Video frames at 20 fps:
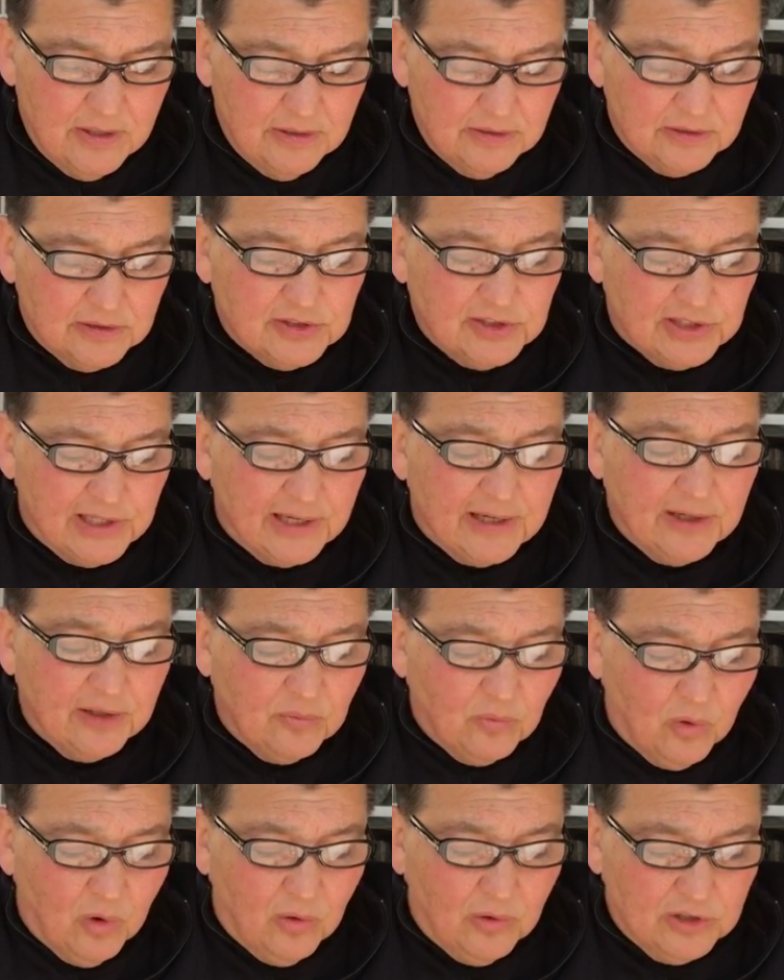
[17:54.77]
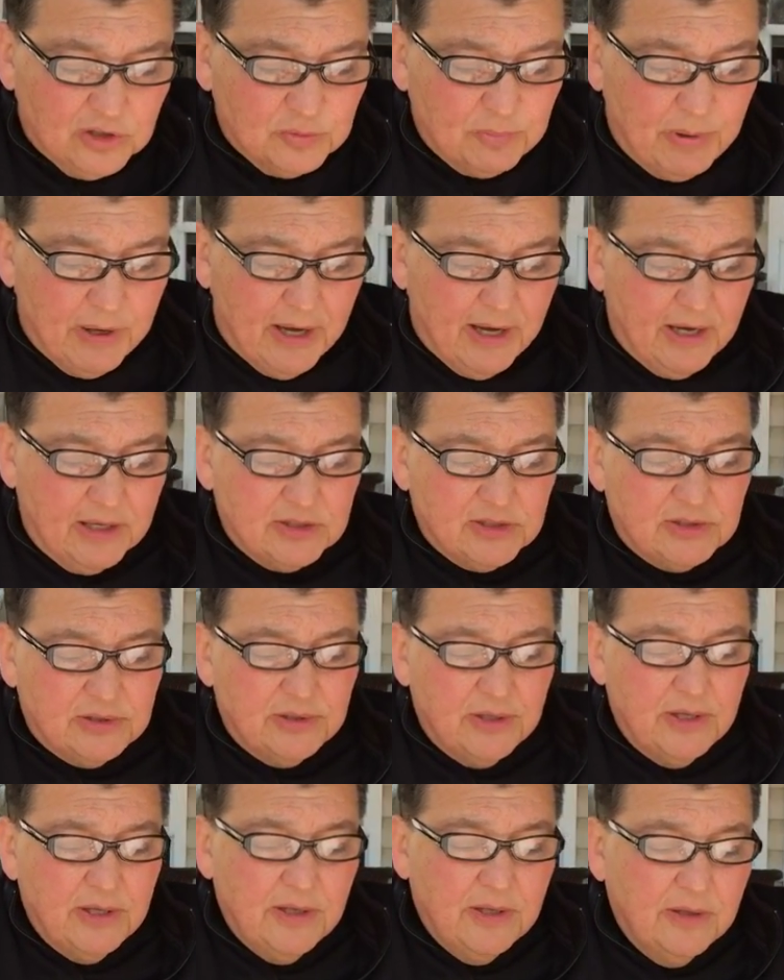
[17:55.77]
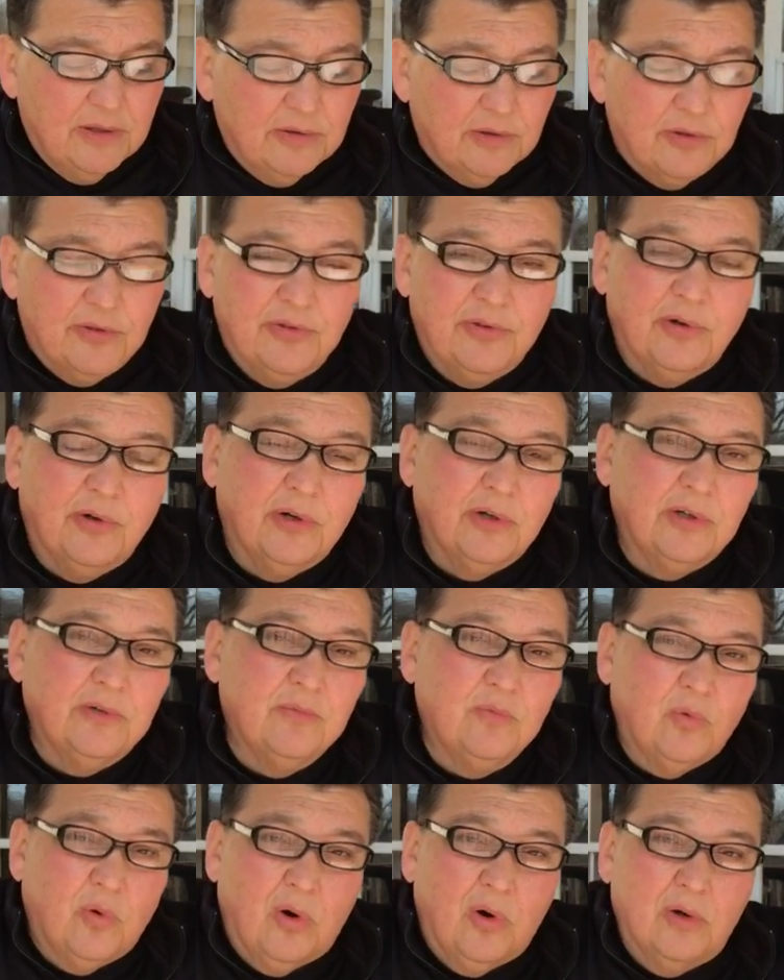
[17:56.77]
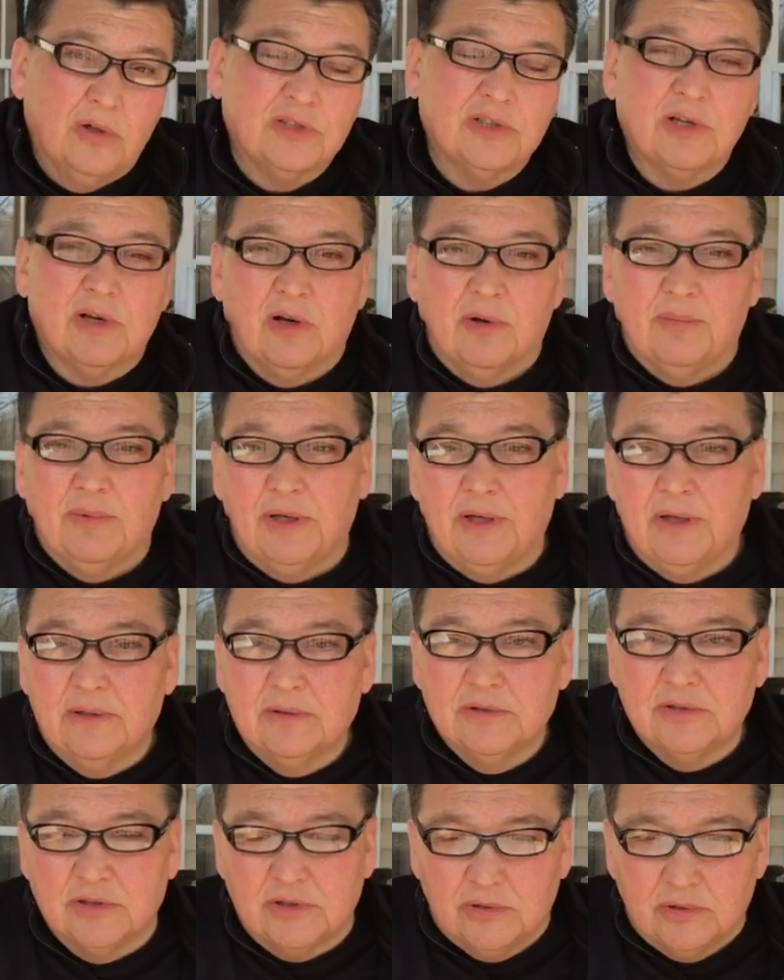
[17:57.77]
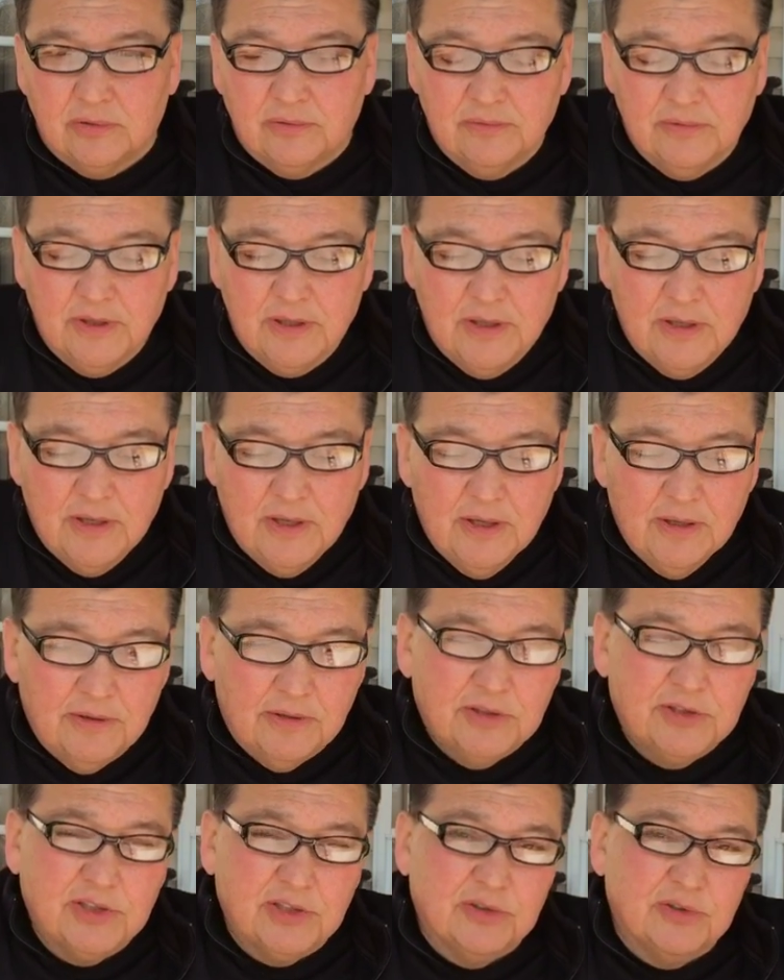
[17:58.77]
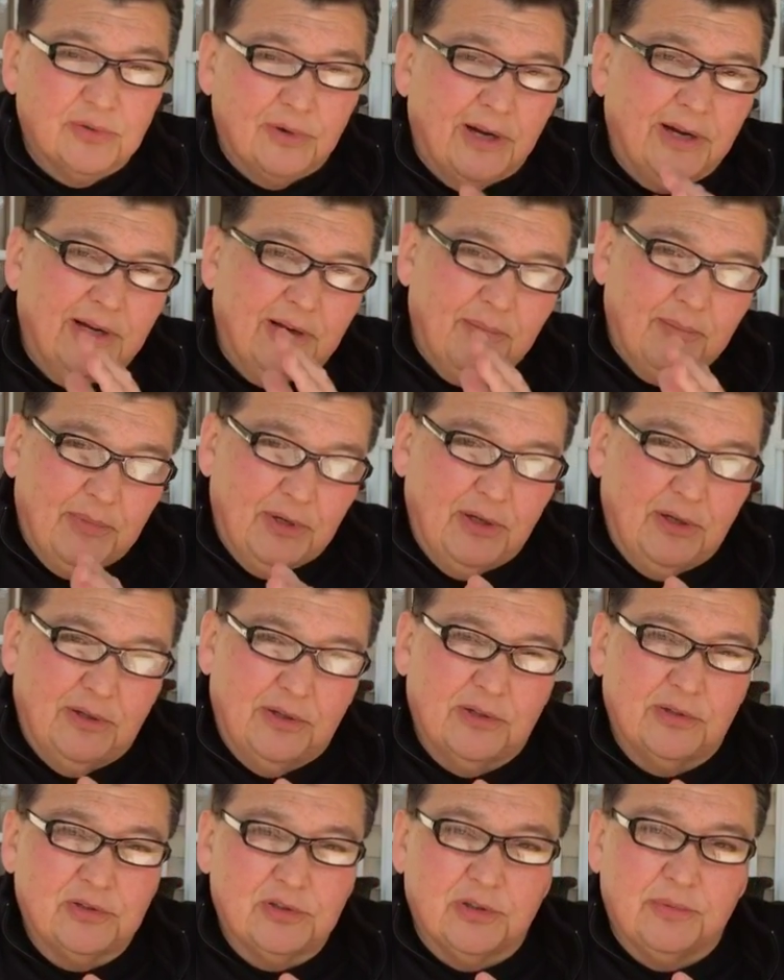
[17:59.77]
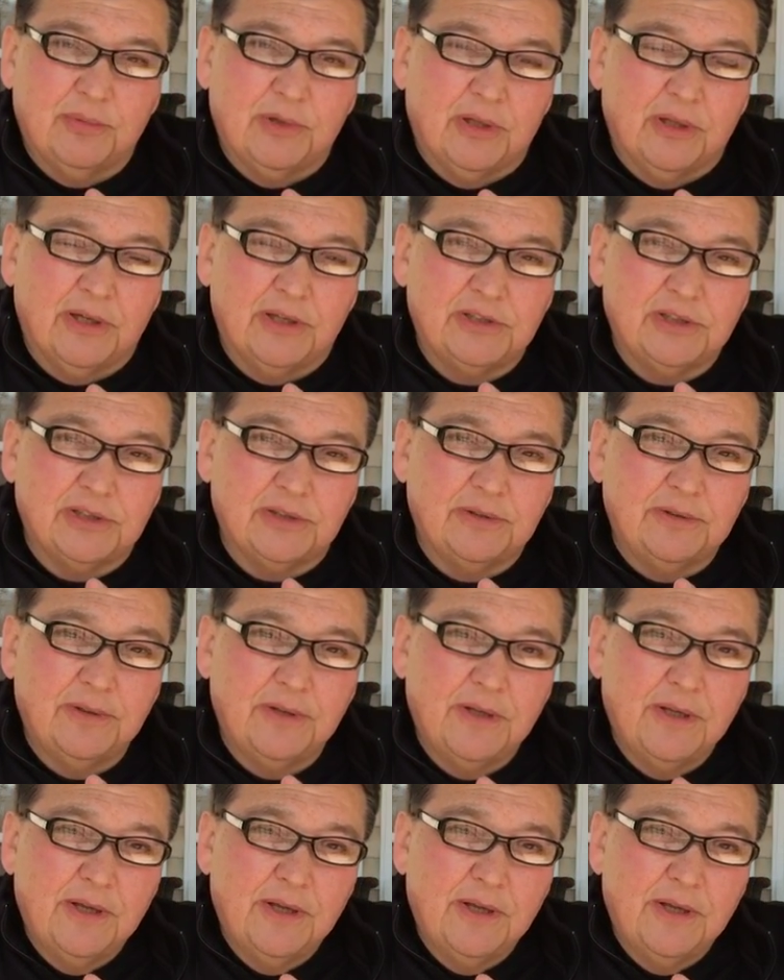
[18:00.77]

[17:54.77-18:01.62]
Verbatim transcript: The second woe has passed, the third woe is coming soon. This is right in the middle of the tribulation.